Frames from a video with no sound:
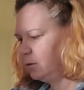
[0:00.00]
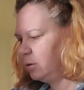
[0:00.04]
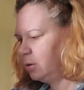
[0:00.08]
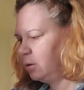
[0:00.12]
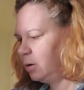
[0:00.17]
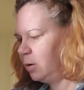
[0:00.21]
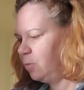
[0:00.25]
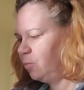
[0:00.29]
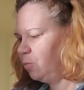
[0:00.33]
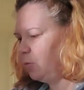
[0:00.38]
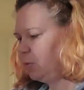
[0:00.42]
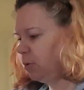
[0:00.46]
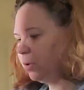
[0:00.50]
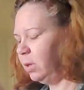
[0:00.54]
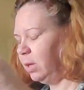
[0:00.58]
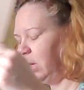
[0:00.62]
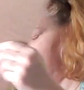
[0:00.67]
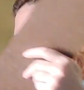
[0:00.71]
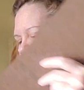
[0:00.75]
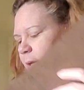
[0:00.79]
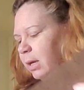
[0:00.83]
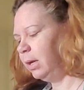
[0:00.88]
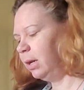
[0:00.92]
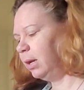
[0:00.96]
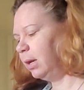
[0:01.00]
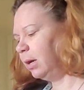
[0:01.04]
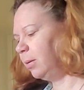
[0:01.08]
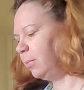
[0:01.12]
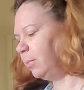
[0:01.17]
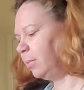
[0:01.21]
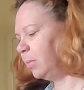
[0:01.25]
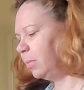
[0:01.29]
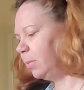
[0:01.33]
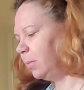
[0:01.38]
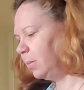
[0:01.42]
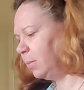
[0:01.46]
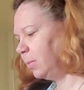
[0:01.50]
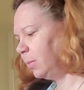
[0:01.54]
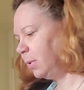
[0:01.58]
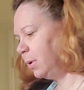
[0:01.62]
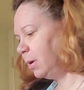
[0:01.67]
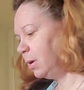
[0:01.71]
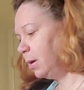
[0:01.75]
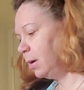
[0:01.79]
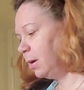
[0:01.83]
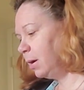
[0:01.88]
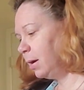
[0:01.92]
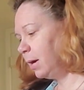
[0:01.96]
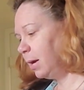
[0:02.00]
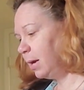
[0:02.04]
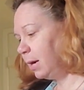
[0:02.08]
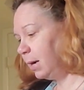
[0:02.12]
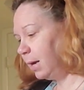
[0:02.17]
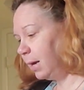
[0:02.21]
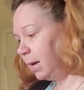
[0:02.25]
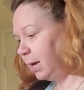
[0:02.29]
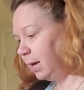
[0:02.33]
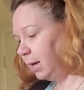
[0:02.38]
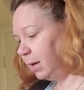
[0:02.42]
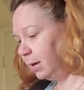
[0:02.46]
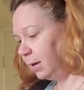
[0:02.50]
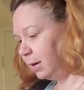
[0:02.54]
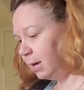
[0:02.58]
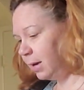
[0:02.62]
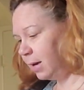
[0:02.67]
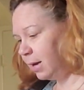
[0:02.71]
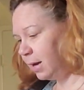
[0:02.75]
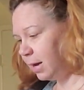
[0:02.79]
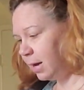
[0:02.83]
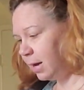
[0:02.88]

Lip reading: So I really need them at 8.5.